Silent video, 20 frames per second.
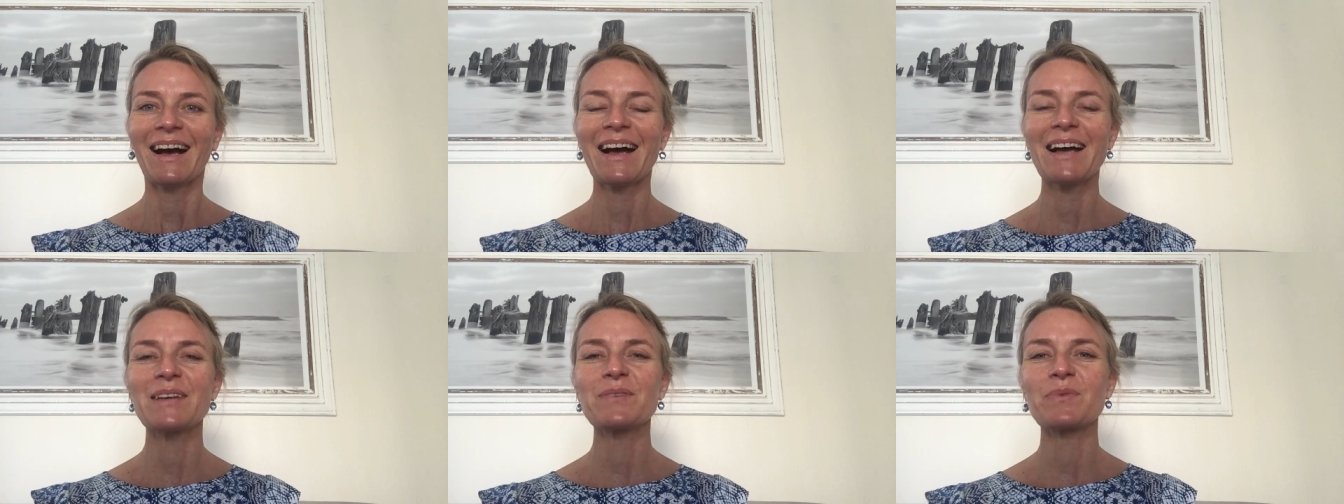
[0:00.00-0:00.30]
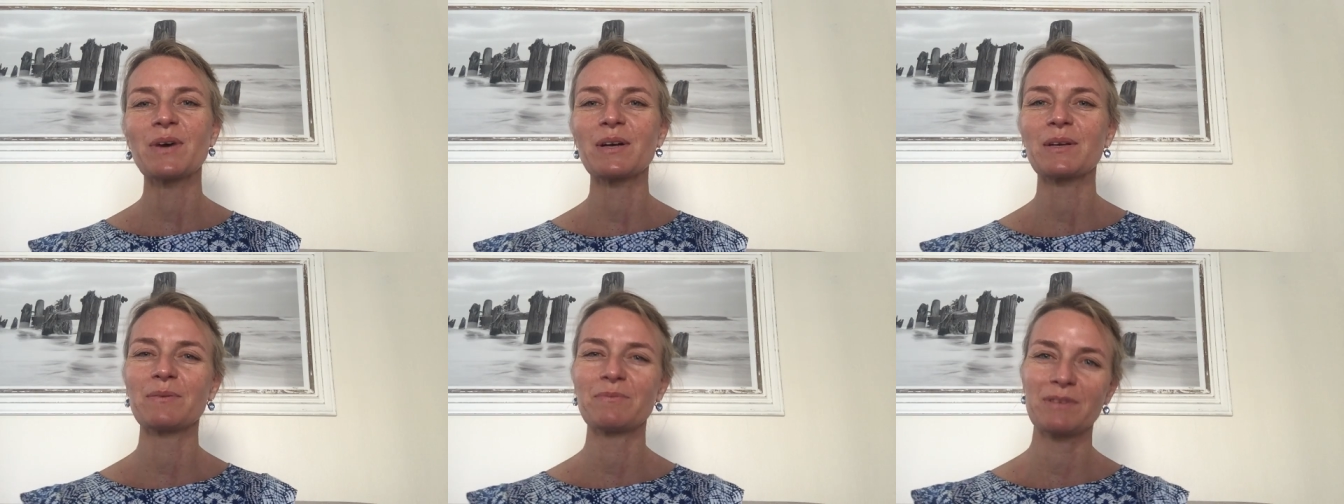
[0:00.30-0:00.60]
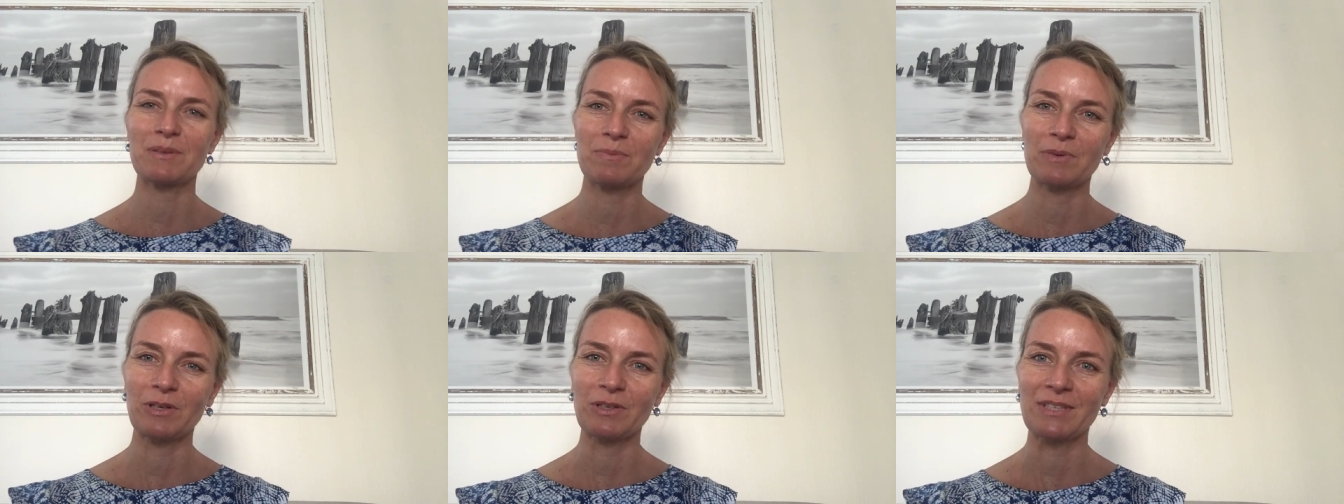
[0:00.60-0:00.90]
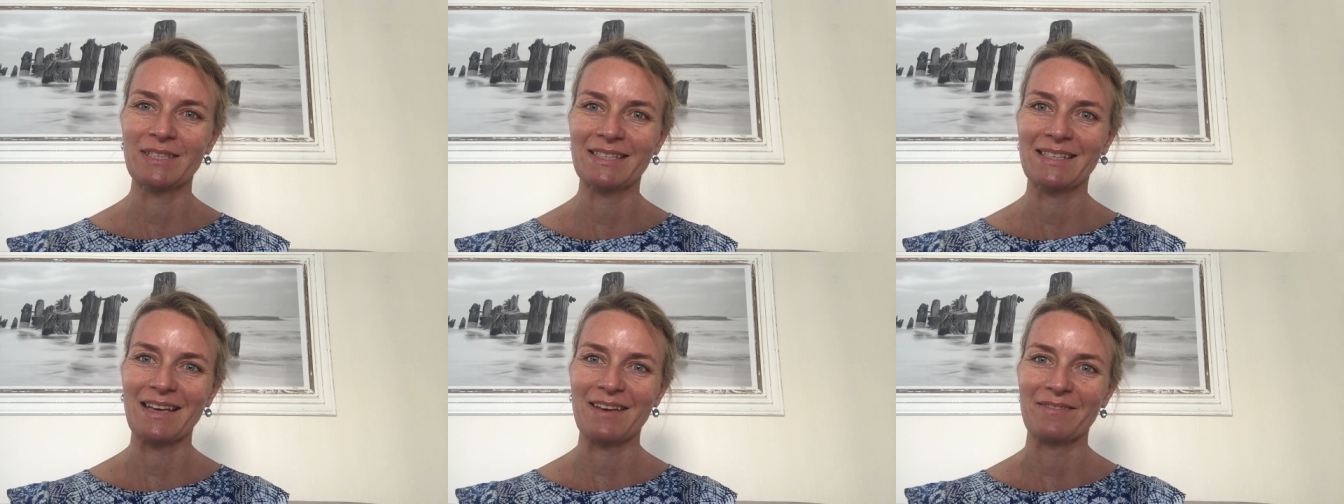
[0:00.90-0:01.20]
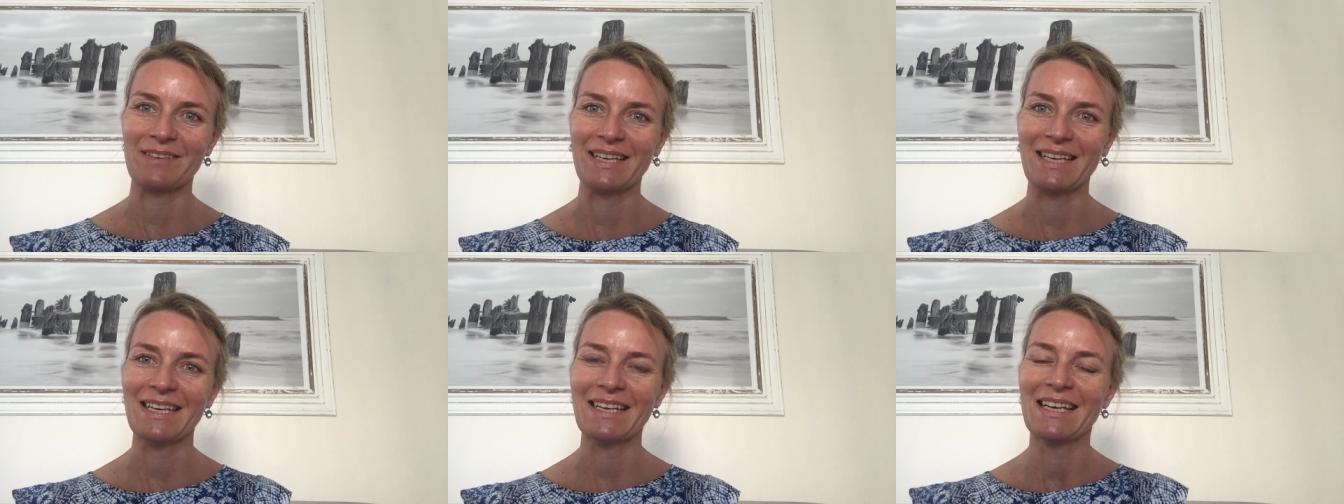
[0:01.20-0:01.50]
Hi and welcome to Beauty
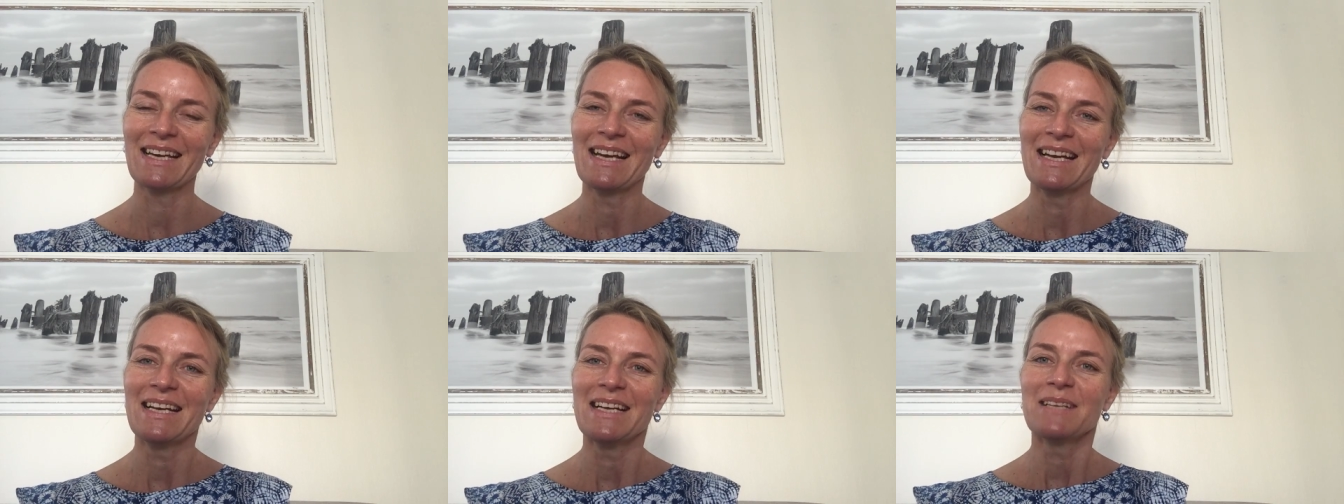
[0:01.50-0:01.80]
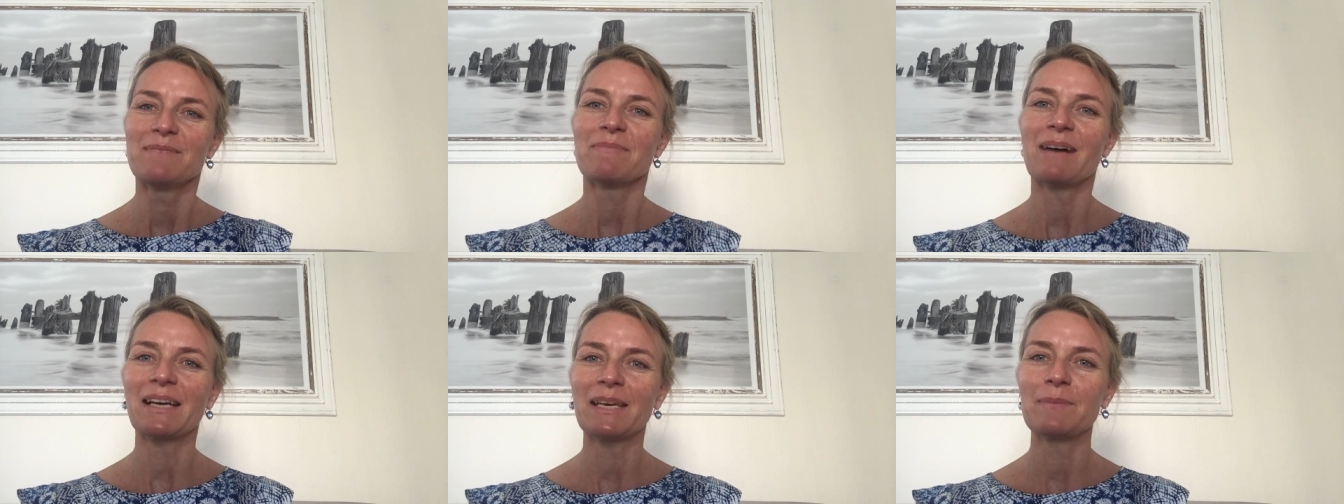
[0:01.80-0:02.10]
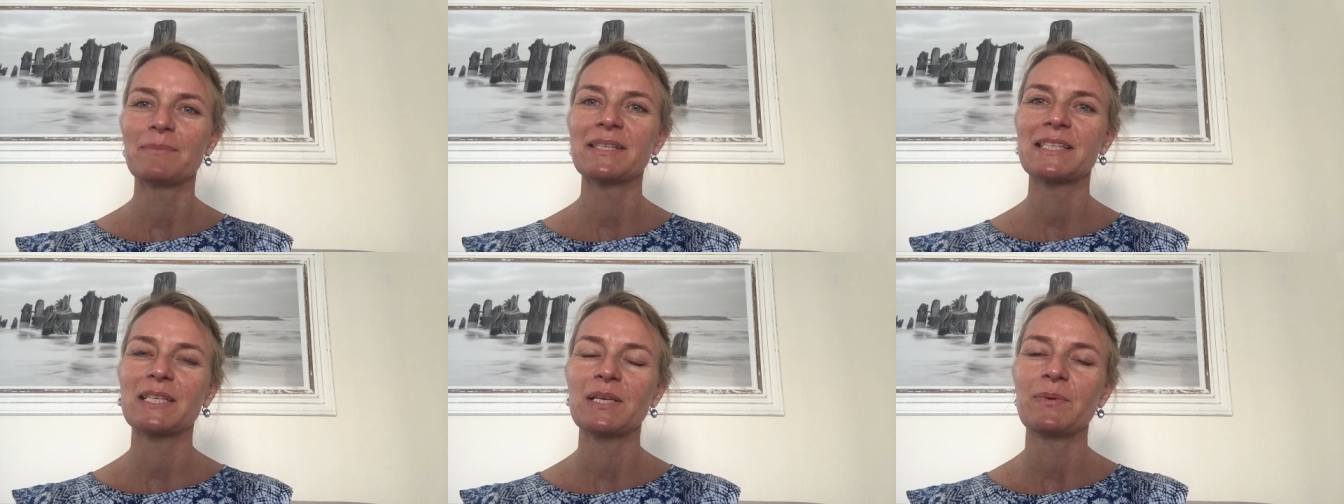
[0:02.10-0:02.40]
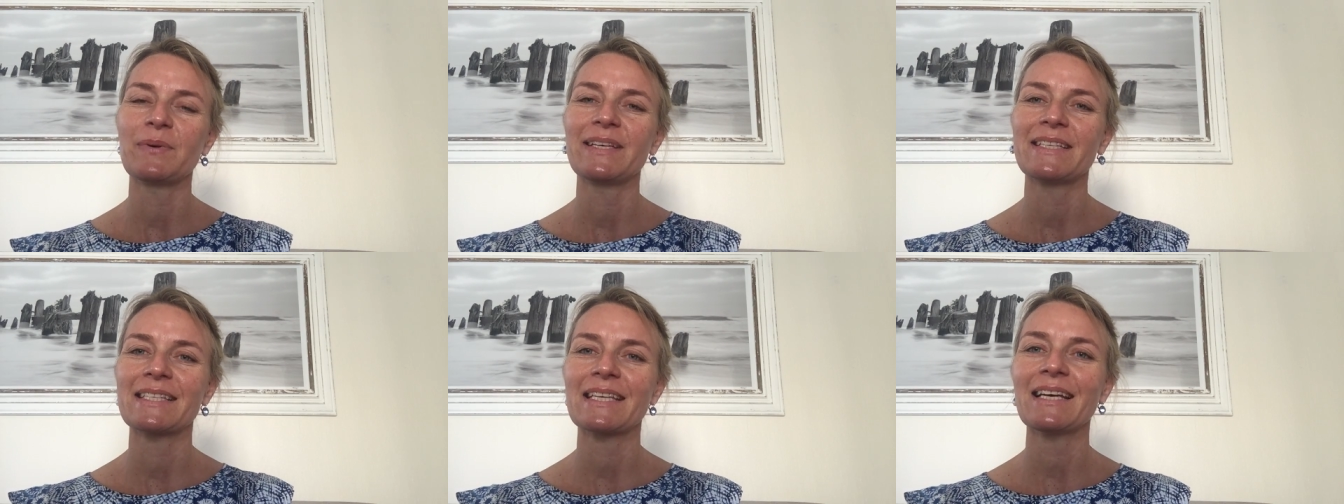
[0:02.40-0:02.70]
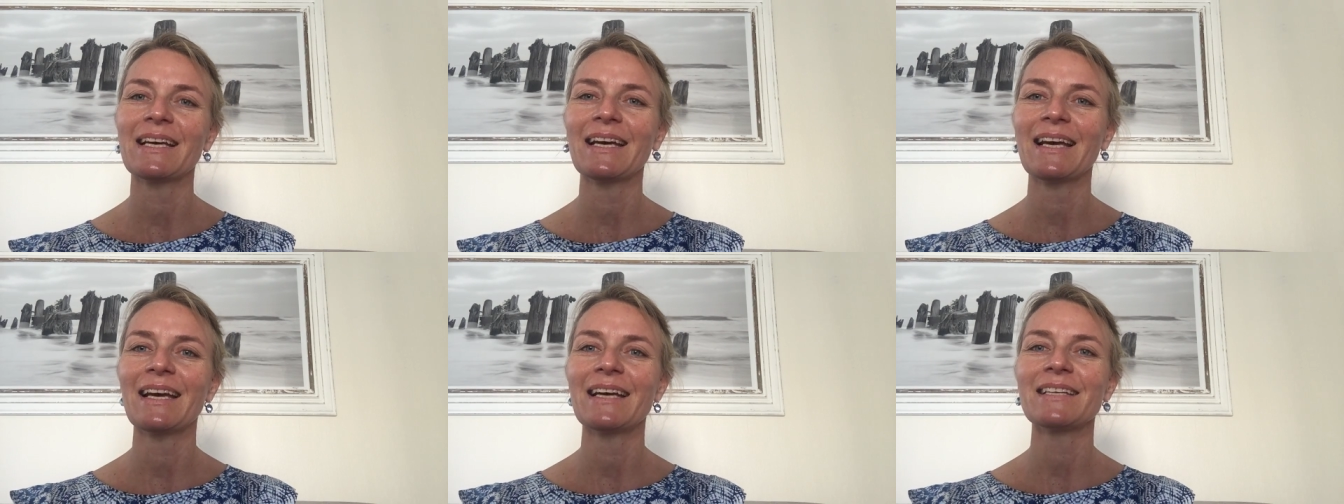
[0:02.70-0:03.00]
Savvy. My name is Luisa